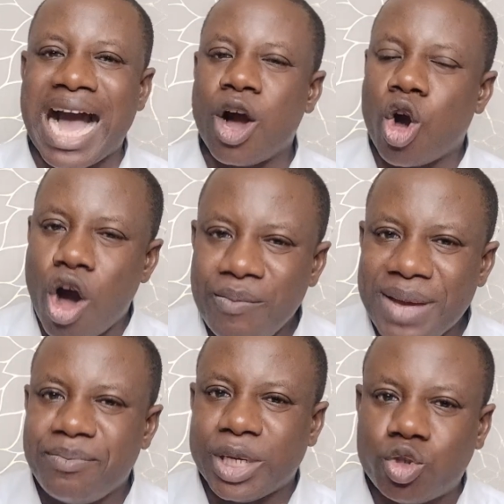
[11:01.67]
can come
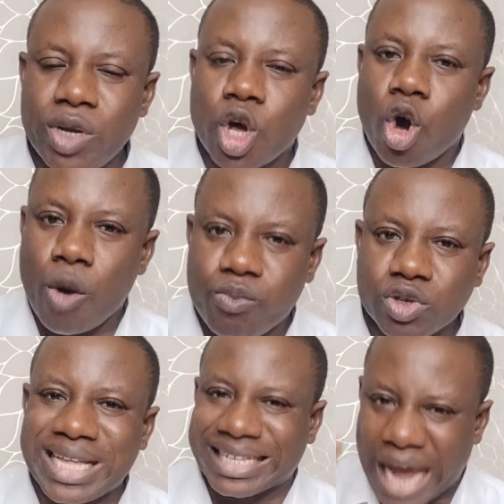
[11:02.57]
in between
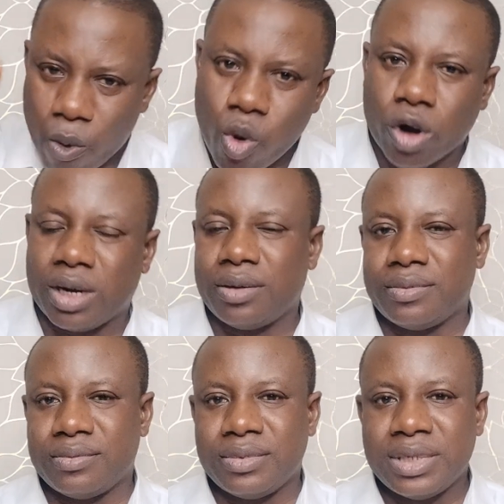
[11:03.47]
couples that are one.
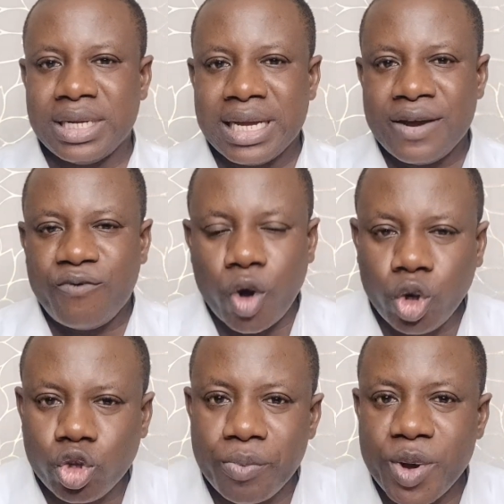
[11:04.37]
For
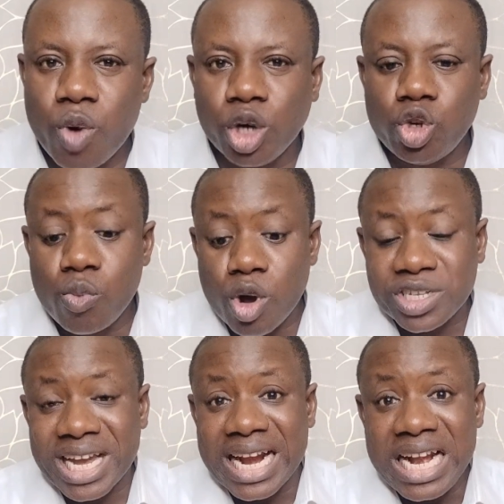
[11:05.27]
you to be one, you
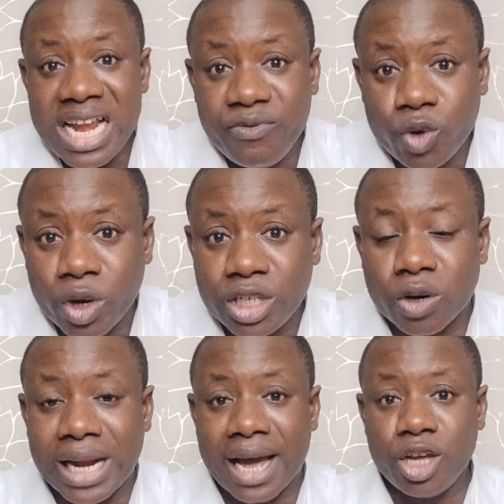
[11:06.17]
must cleave to each
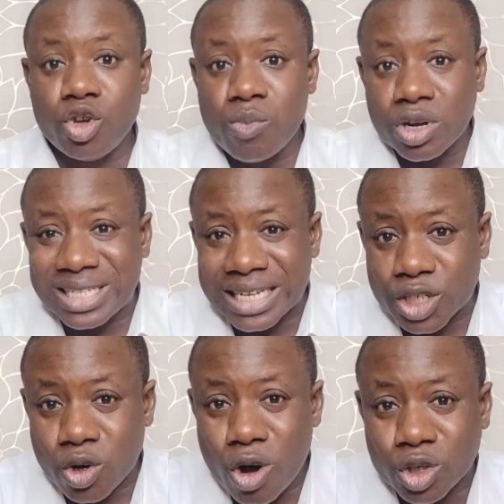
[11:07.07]
other. You must
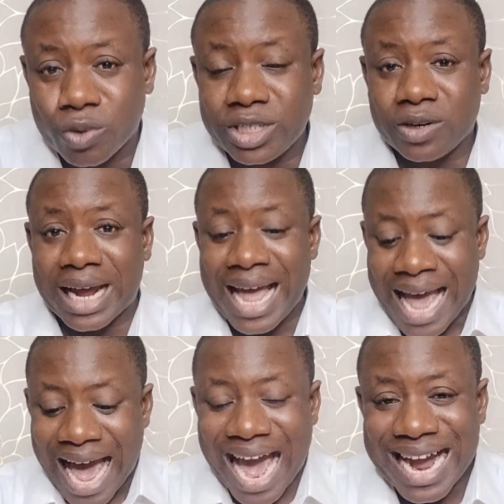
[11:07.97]
discuss to each other.
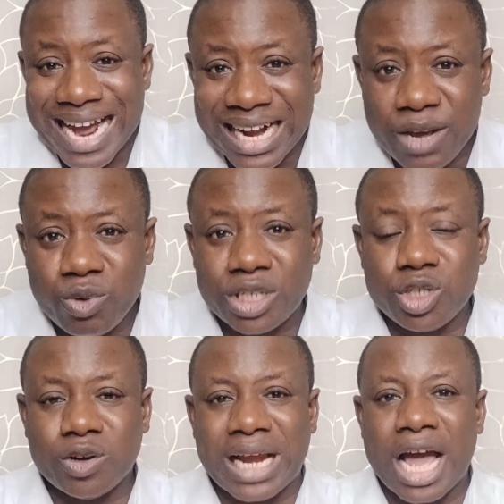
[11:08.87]
Agree with
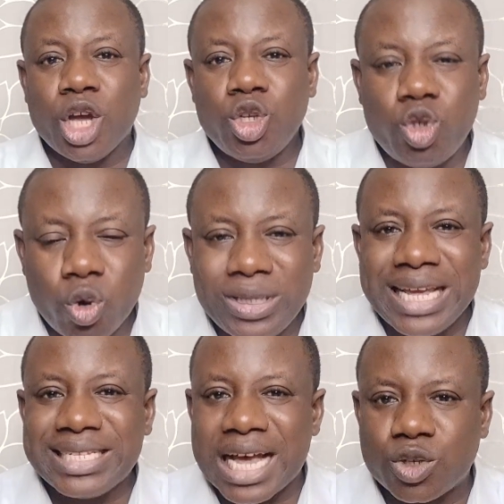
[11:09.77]
each other. Do
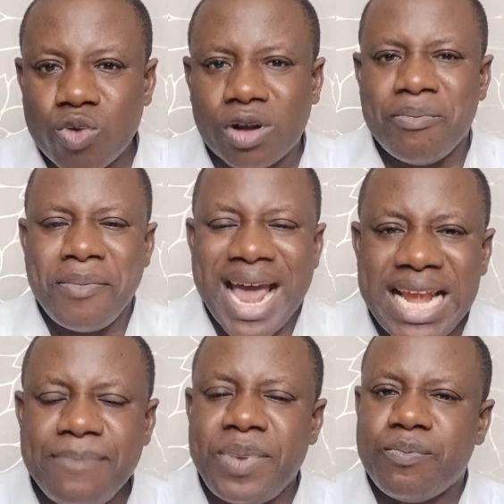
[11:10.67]
things as one.
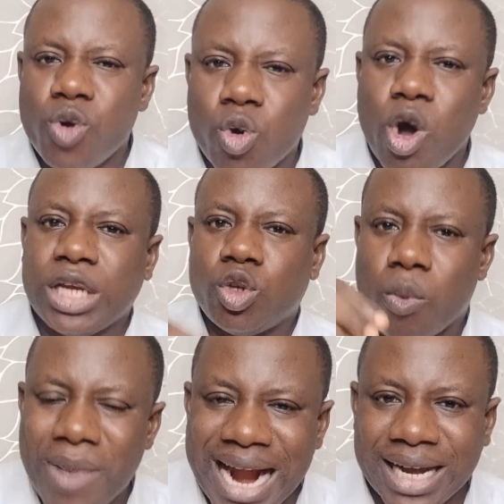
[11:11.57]
Many people go into
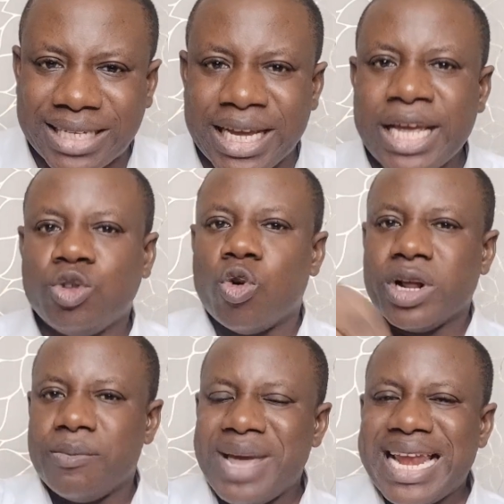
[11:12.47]
marriage to
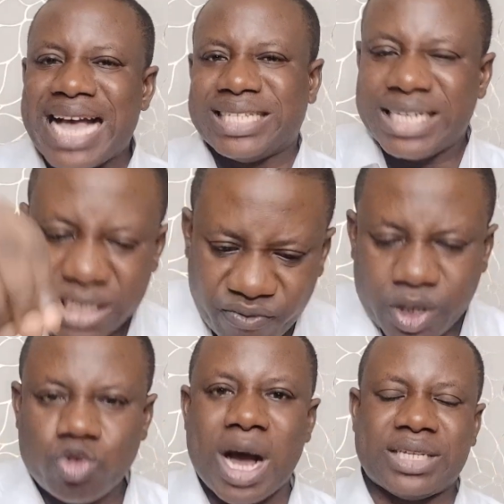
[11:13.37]
remain as
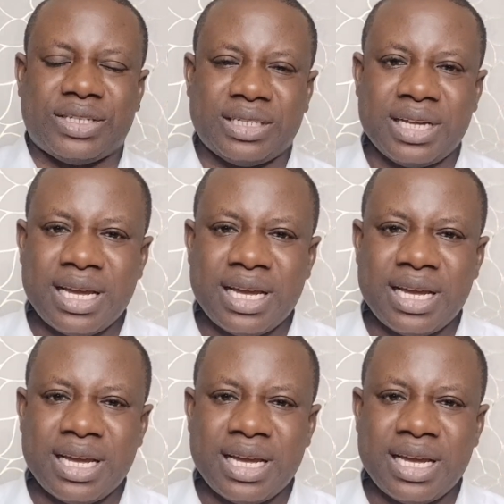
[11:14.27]
individuals.